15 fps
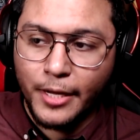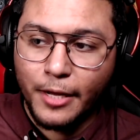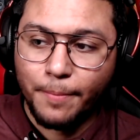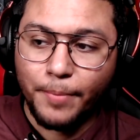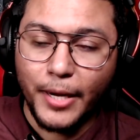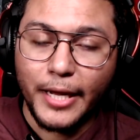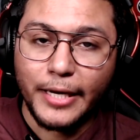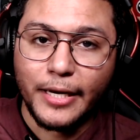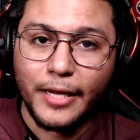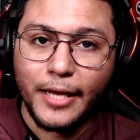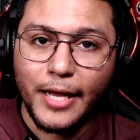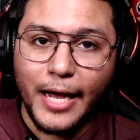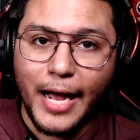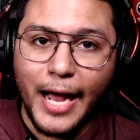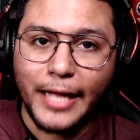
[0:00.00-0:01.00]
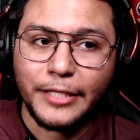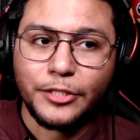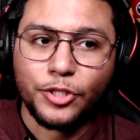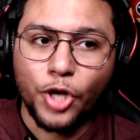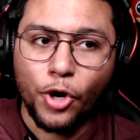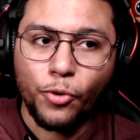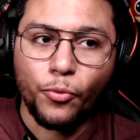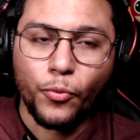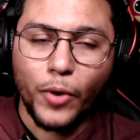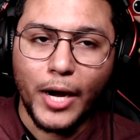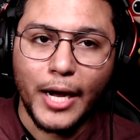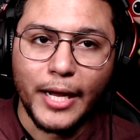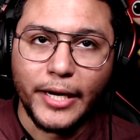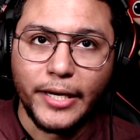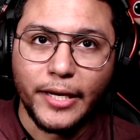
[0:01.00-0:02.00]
But I don't want